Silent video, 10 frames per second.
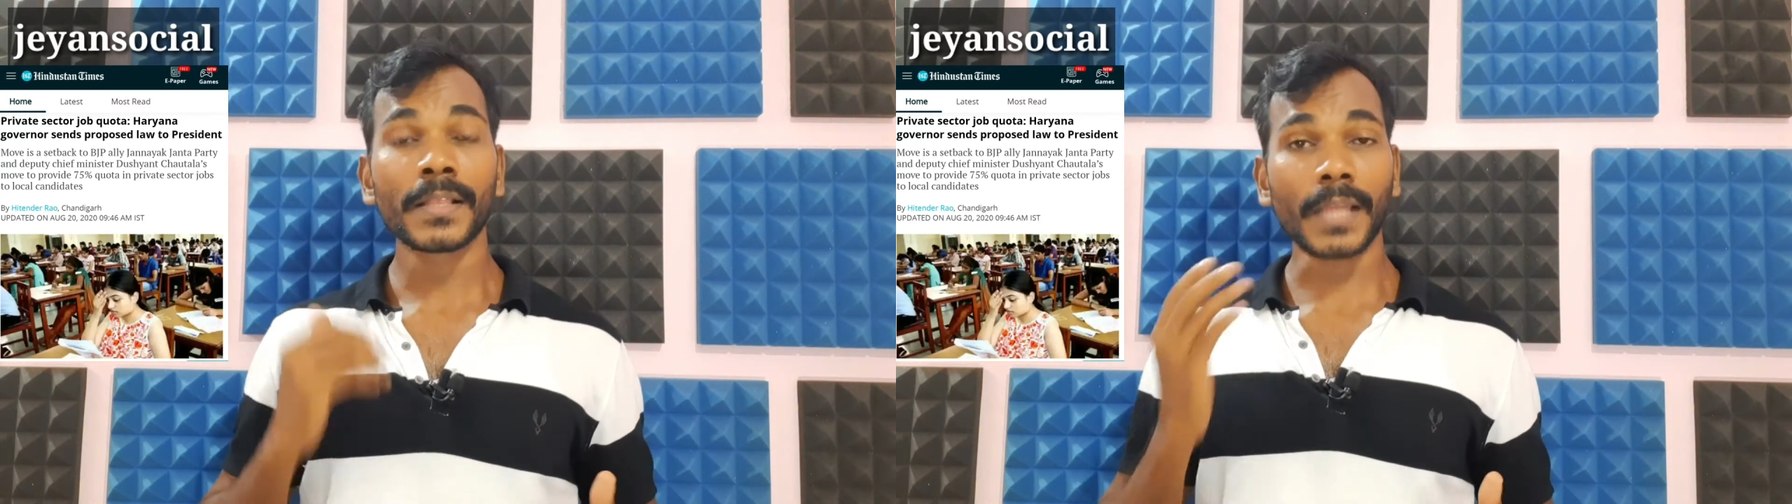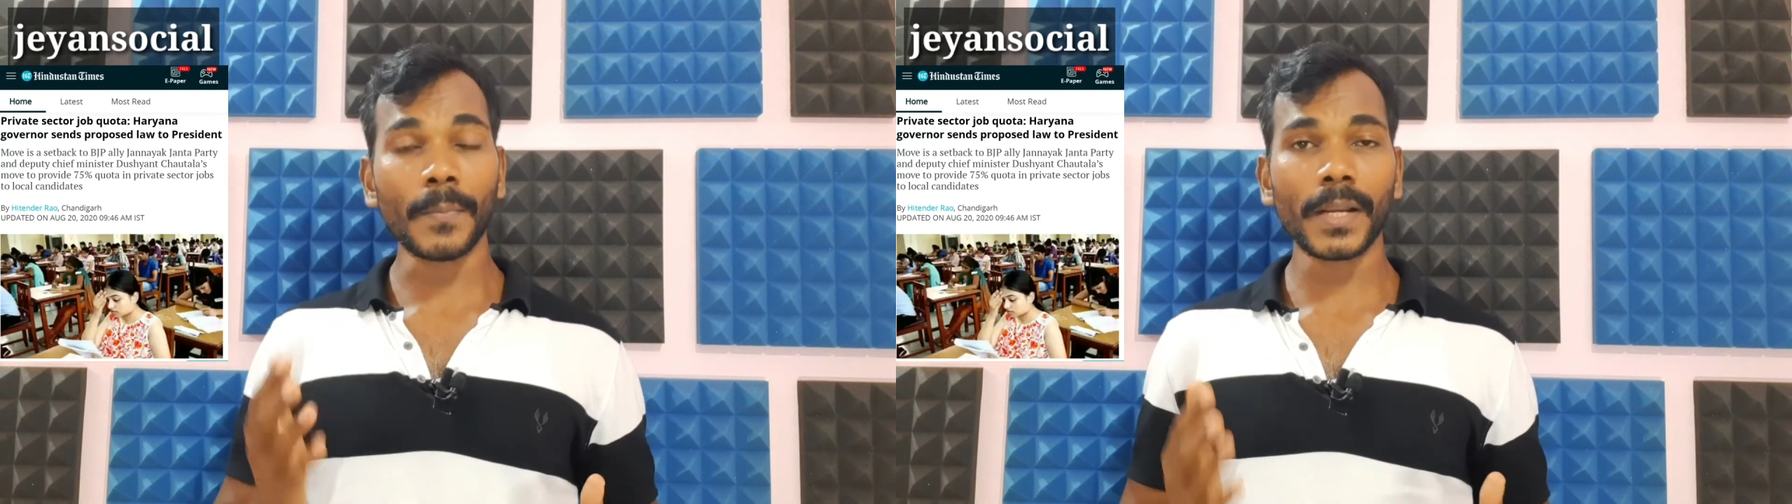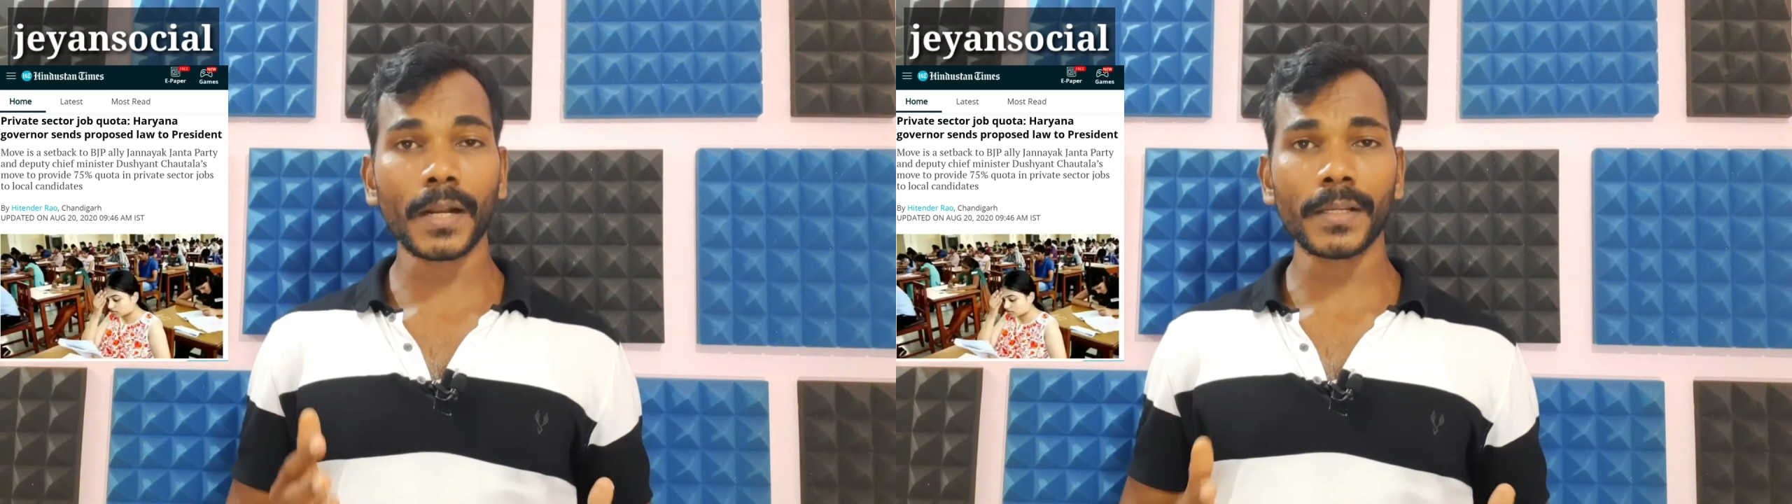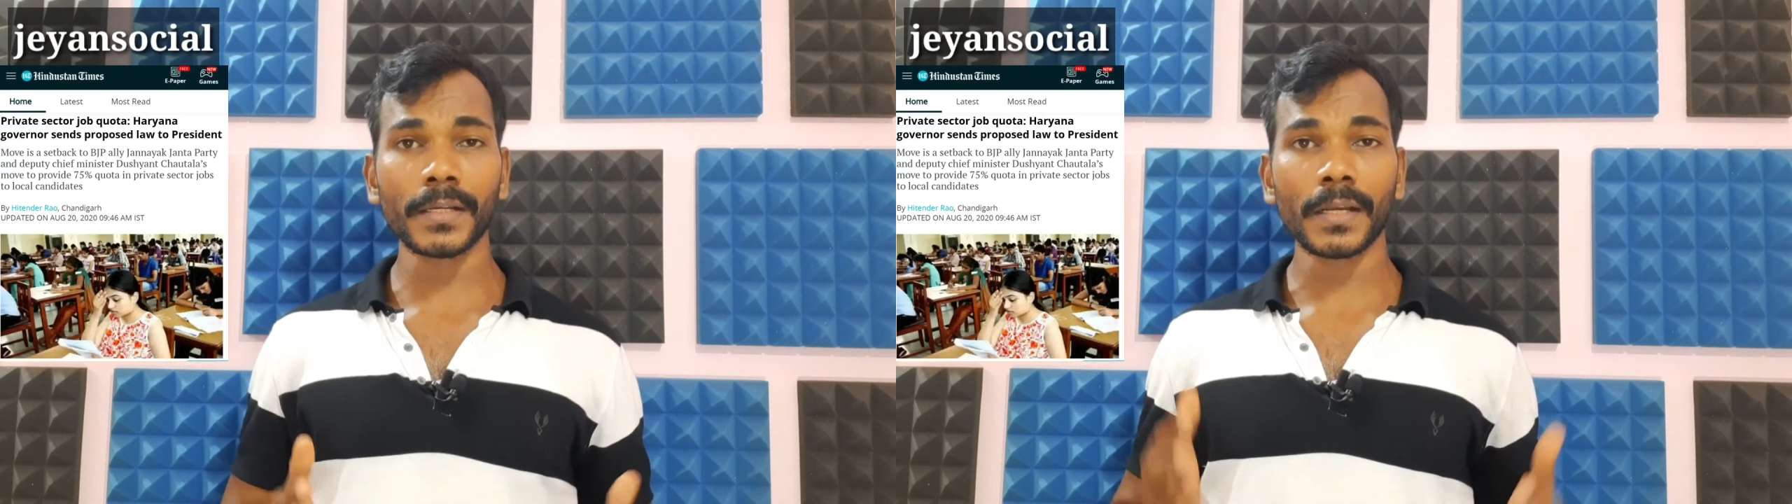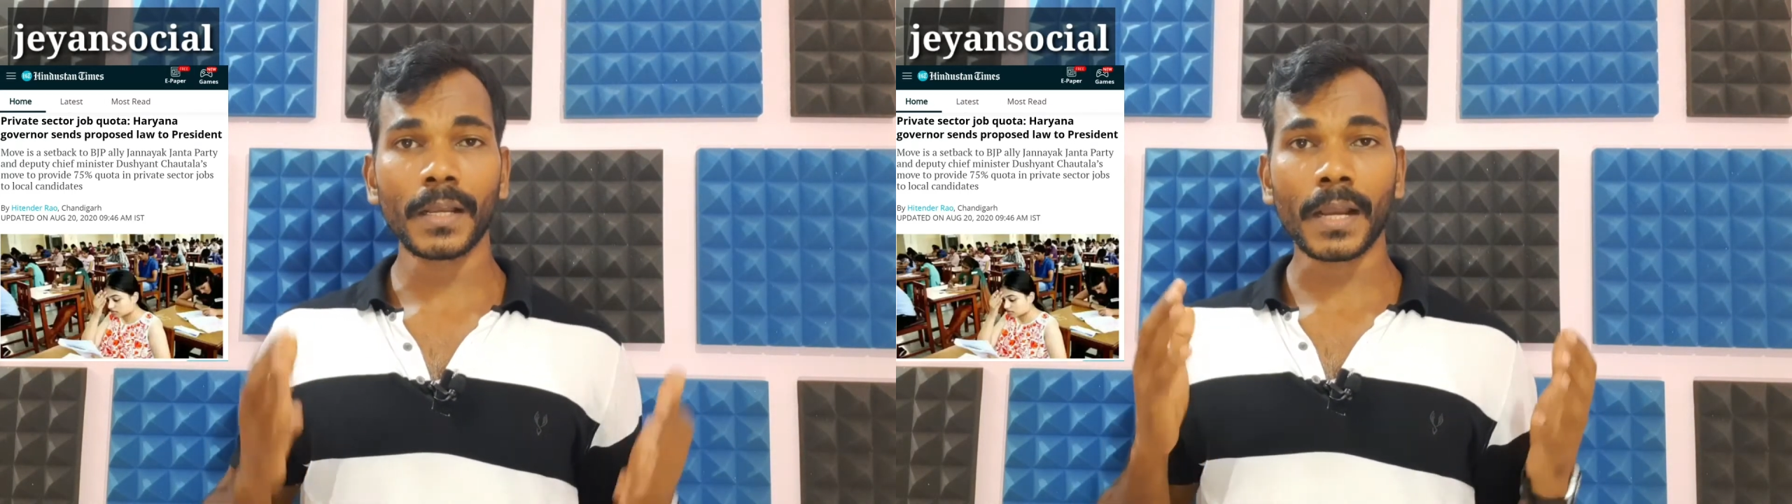Tamil
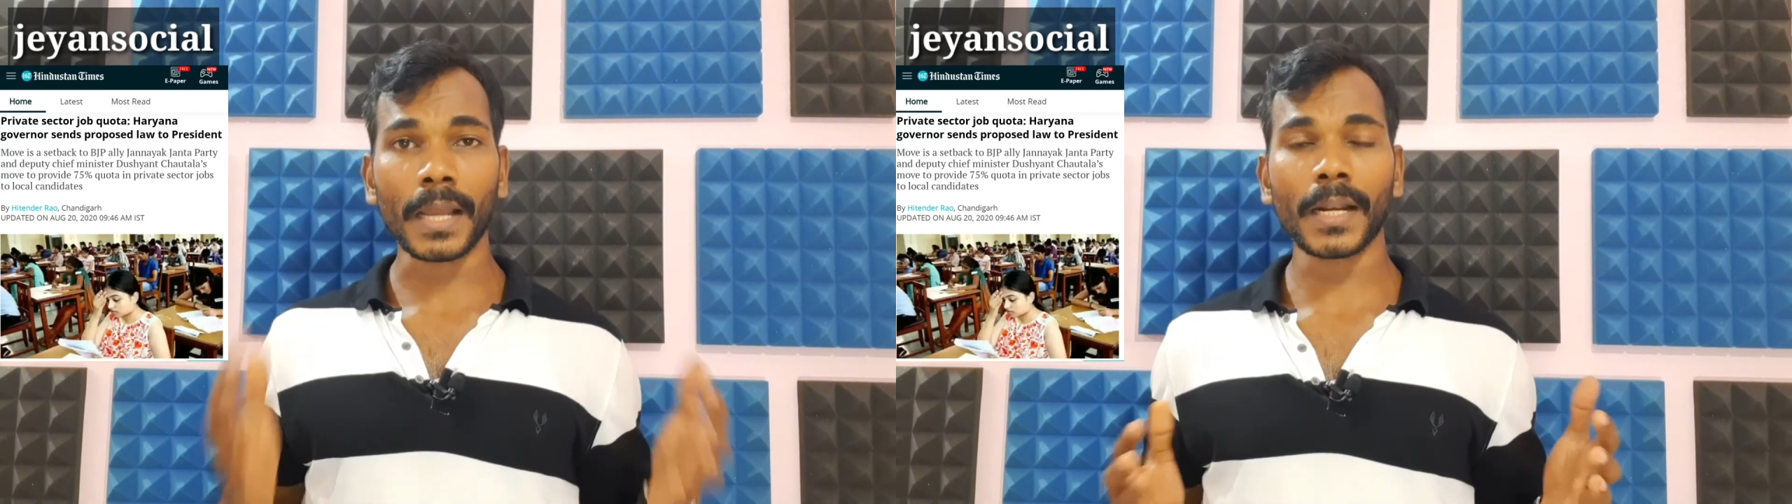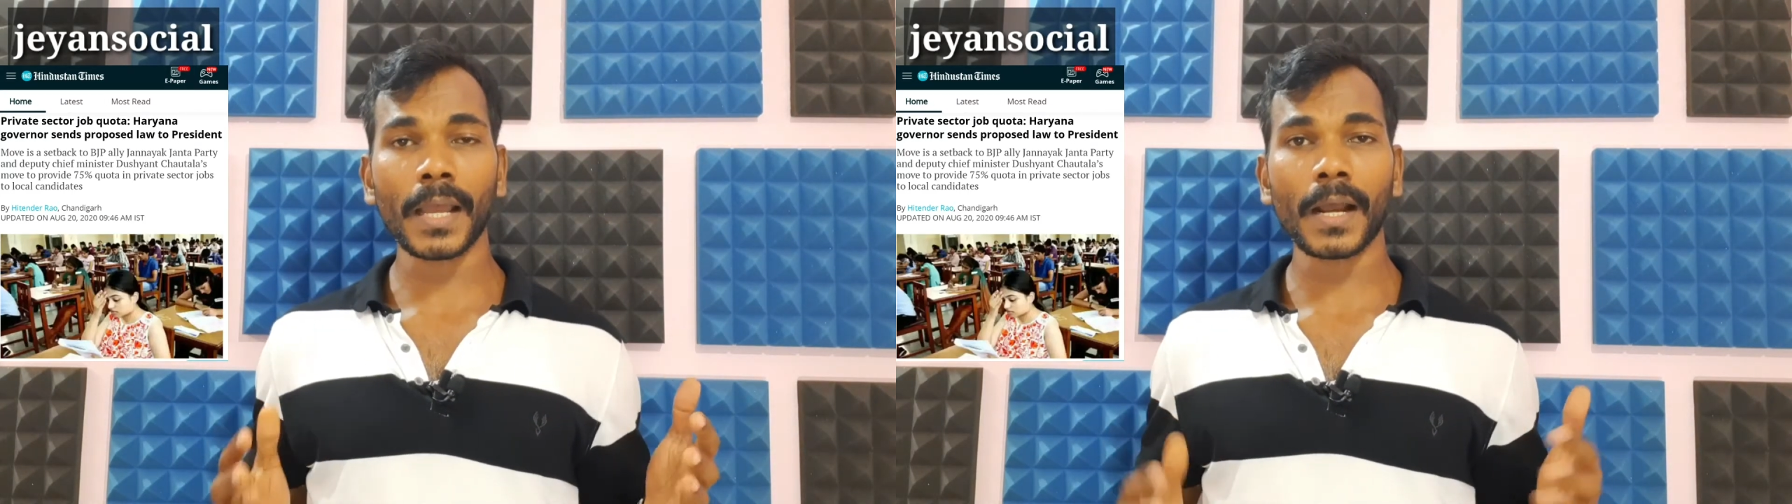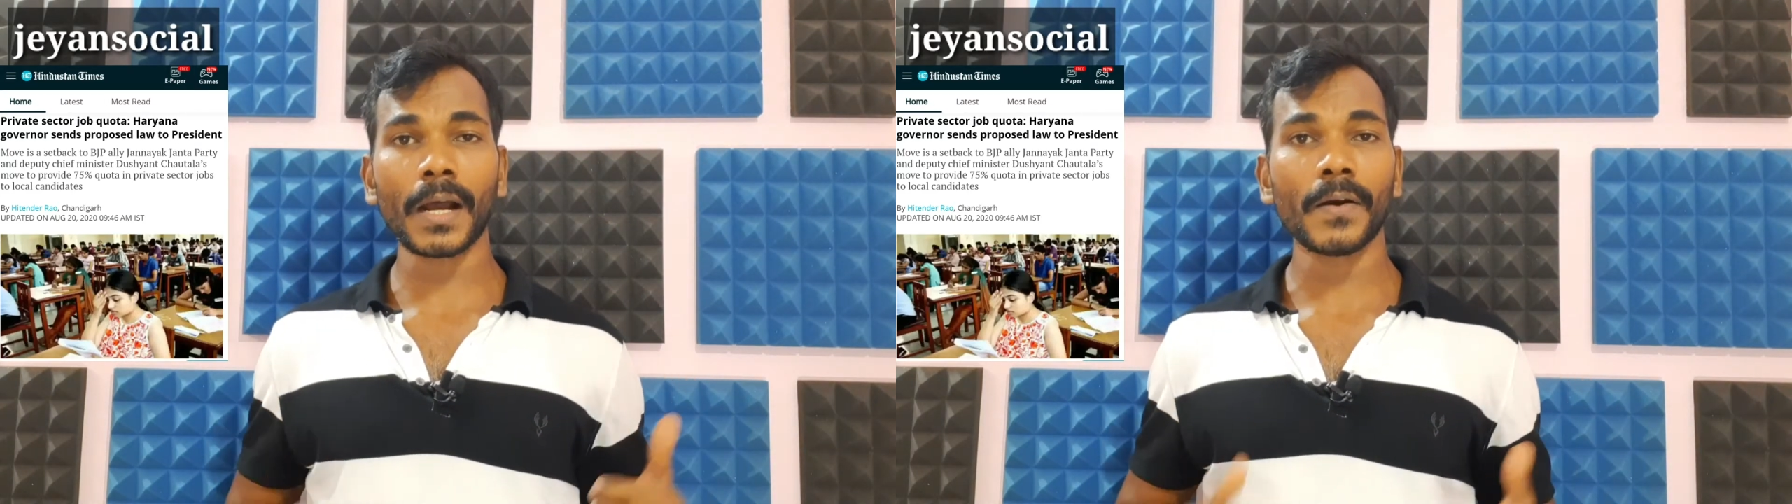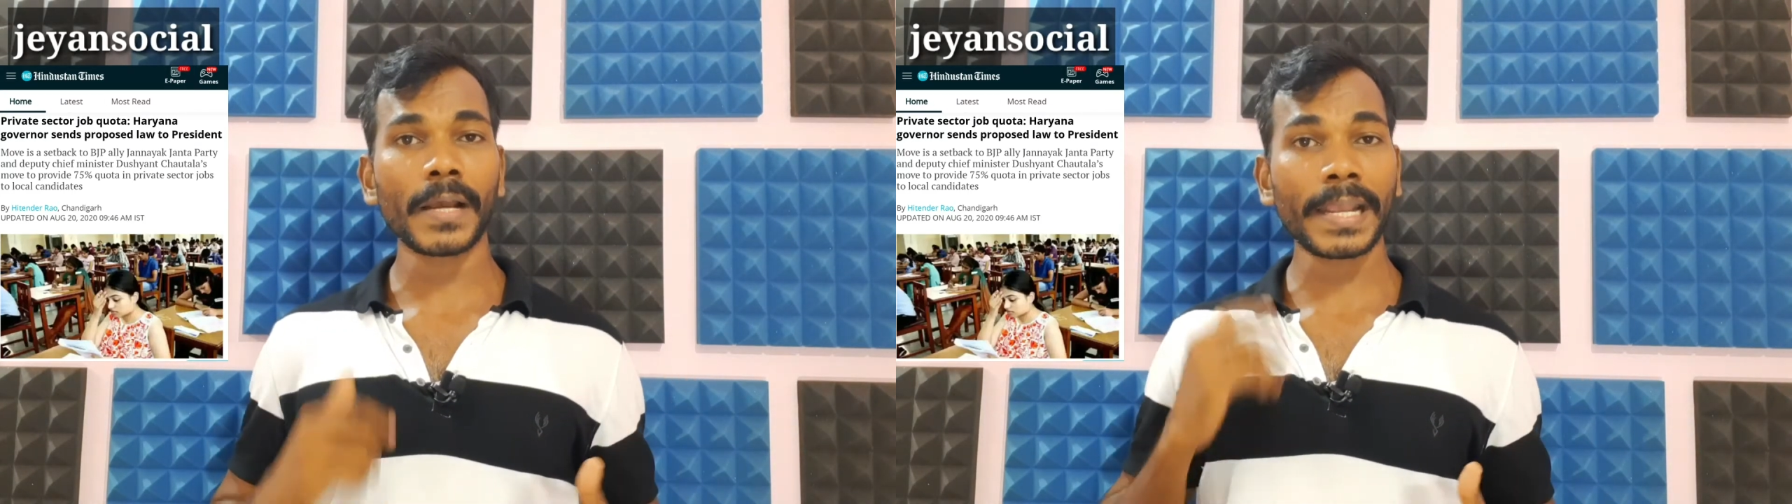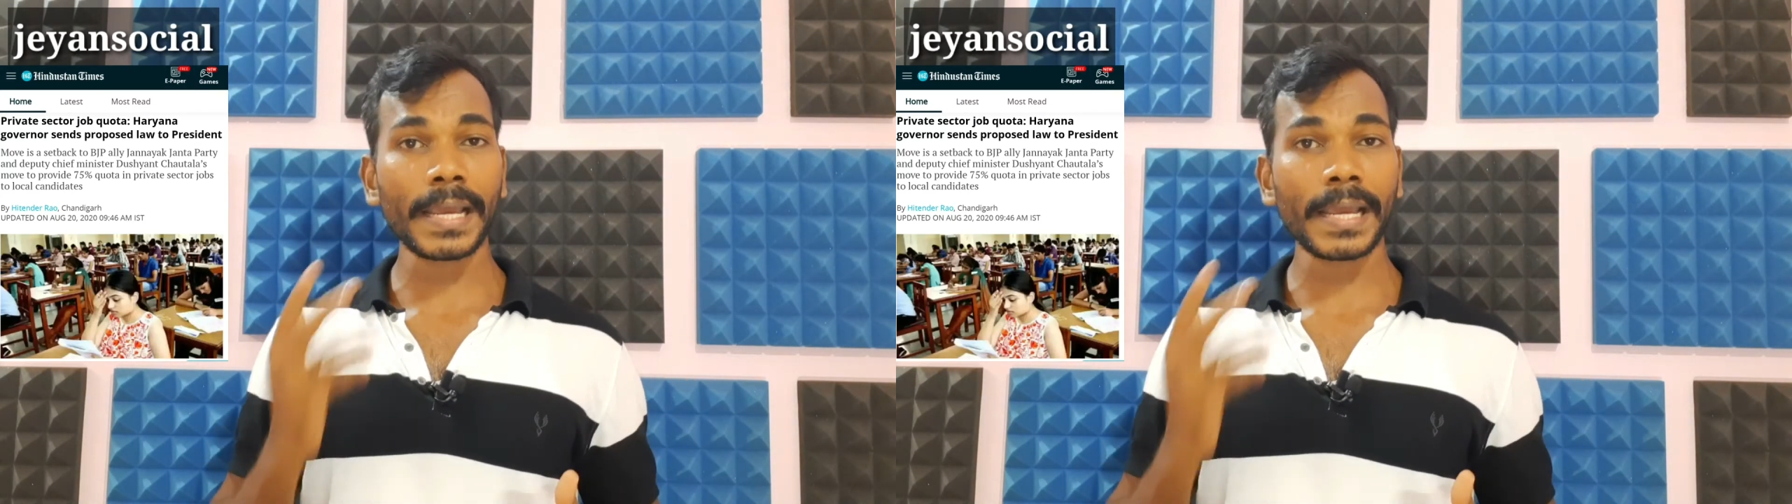Nadu, Karnataka,